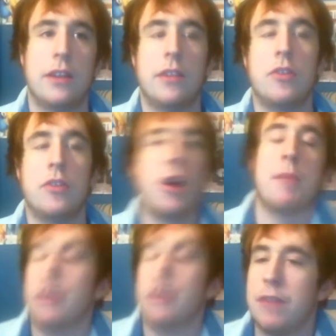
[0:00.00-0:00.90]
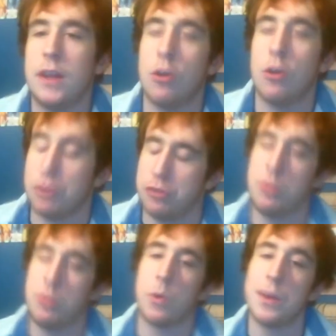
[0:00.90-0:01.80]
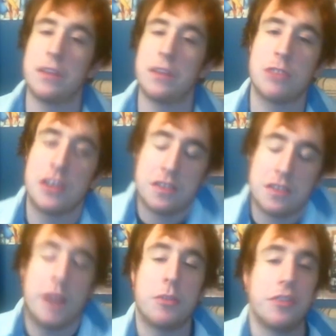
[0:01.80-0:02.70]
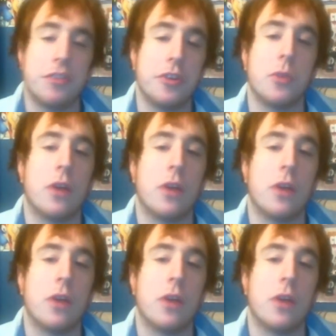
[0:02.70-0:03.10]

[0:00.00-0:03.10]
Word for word: not make a video for two more weeks while I decide what to do,